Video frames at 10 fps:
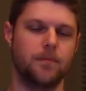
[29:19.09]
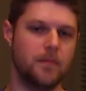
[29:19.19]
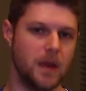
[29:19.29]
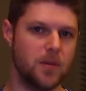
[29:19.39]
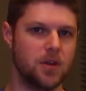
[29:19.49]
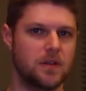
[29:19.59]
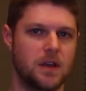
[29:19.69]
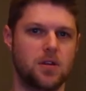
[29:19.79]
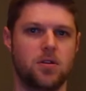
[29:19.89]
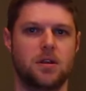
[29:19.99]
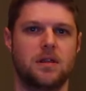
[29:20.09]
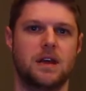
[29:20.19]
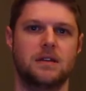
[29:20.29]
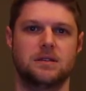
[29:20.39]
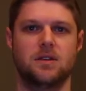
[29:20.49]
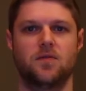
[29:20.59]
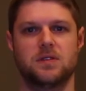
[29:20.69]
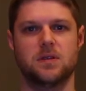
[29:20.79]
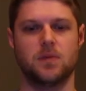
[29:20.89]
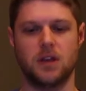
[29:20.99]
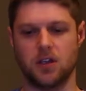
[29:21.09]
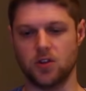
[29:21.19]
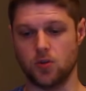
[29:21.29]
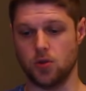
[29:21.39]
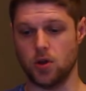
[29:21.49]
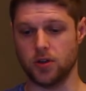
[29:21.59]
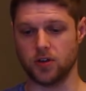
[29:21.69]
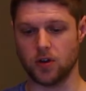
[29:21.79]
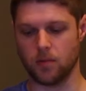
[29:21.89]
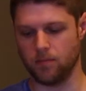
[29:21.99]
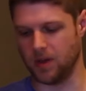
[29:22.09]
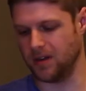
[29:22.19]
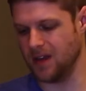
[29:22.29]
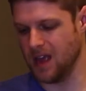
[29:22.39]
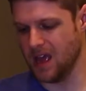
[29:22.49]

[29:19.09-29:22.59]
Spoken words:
Maybe I'll take a look at that and see if it's something I can do long term, but